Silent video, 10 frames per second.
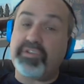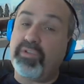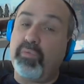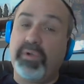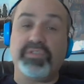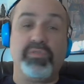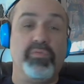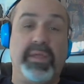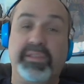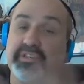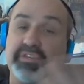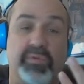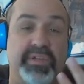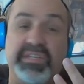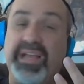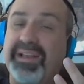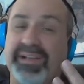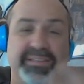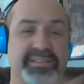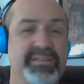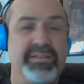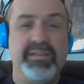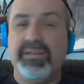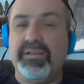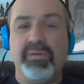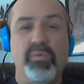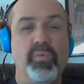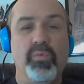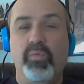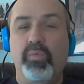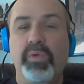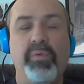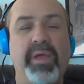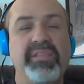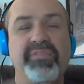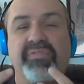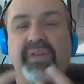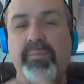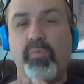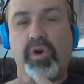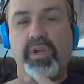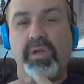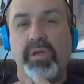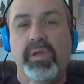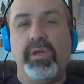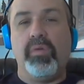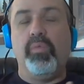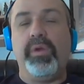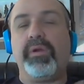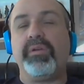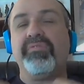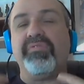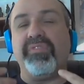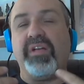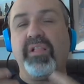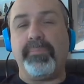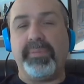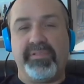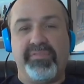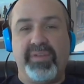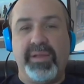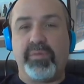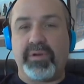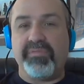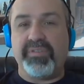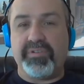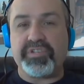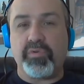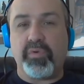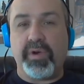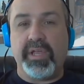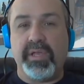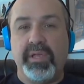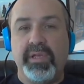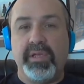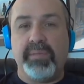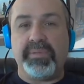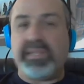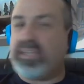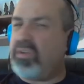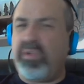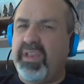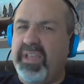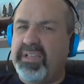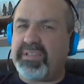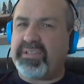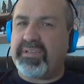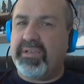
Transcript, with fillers: are the ones who write the stories, not us we write the framework. We are developing the framework of their story. But that's all it is.